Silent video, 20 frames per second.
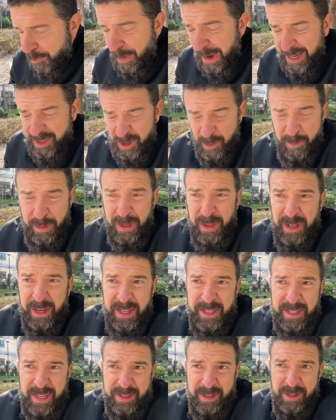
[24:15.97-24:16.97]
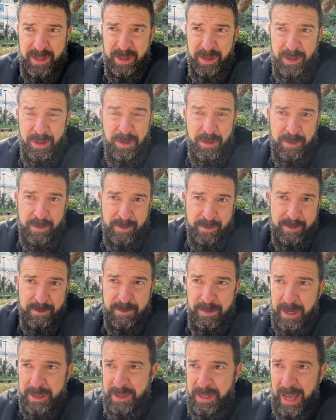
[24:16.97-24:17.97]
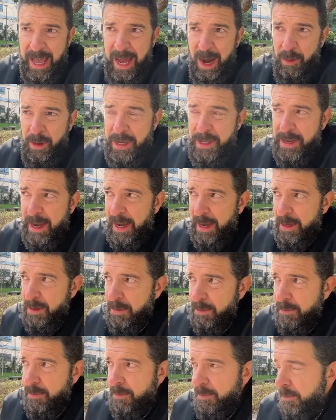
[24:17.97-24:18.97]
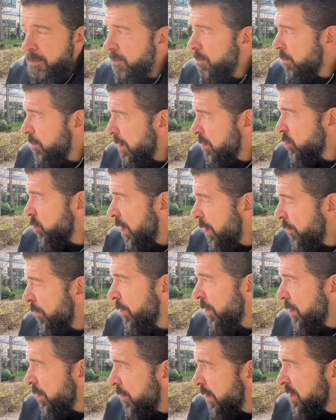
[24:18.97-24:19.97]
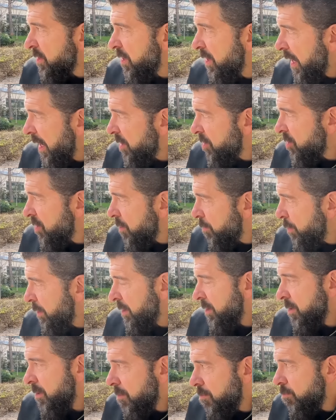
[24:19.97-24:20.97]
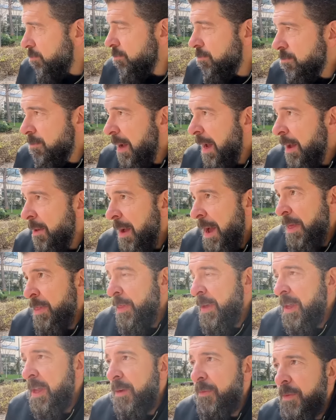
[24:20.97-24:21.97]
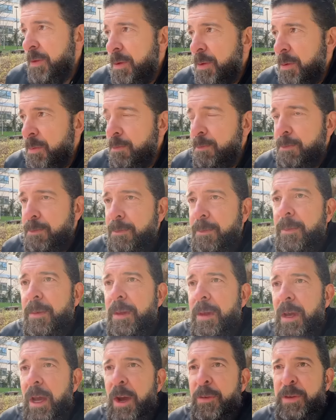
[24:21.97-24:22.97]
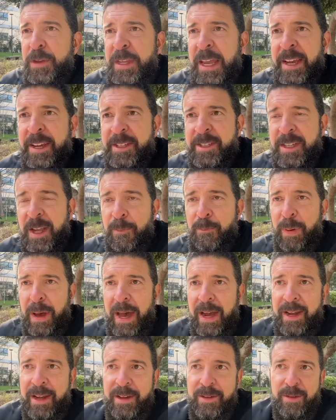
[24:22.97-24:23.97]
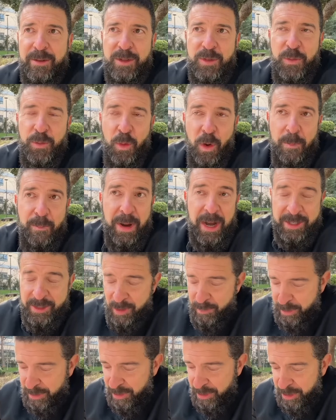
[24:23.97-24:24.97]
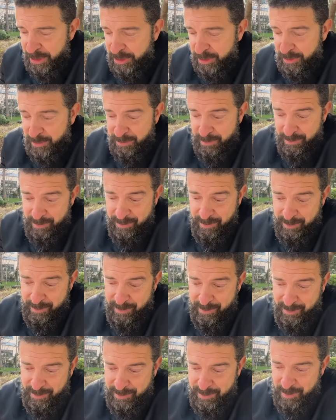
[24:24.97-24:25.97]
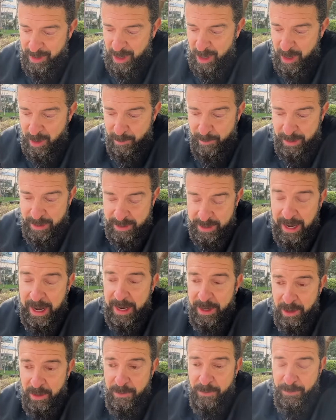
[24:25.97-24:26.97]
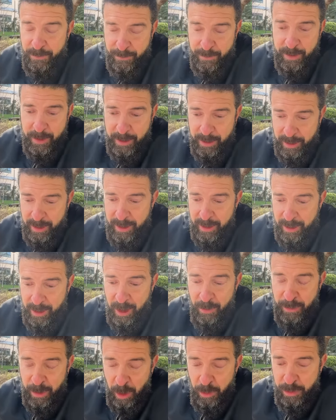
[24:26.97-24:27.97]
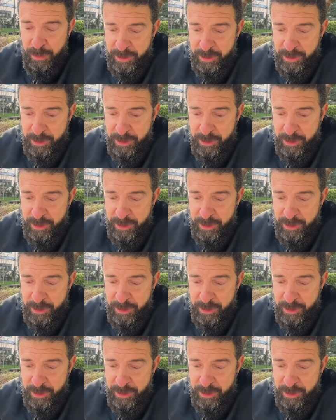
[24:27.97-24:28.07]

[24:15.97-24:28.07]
possibilities as to how he died. Let's wait for an investigation, but I think if you take a step back, there's four possibilities. He died of health